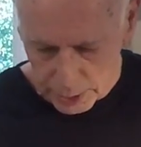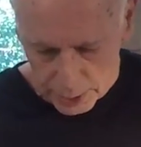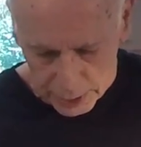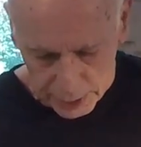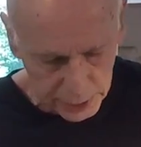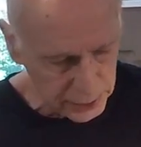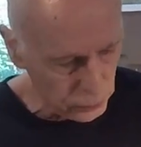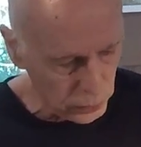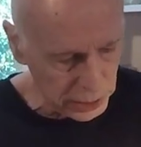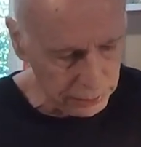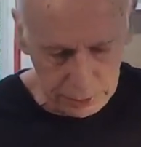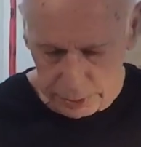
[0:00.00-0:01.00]
and
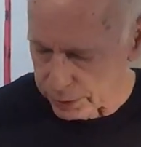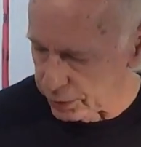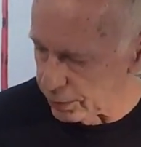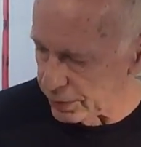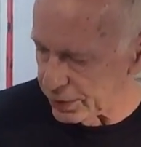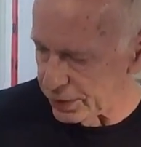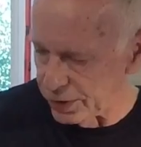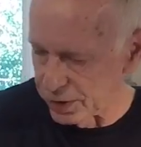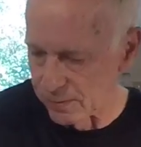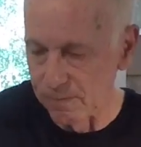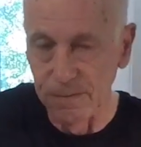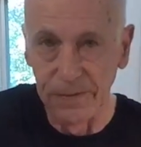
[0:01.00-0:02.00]
what I'm going to do is just
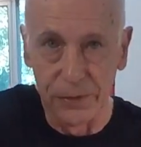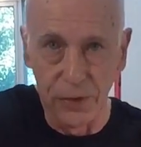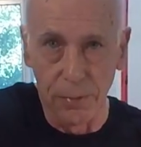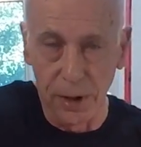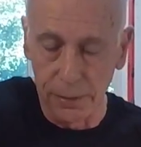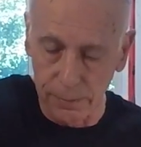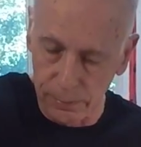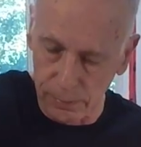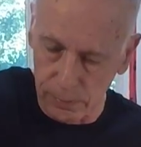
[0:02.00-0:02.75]
fill them up.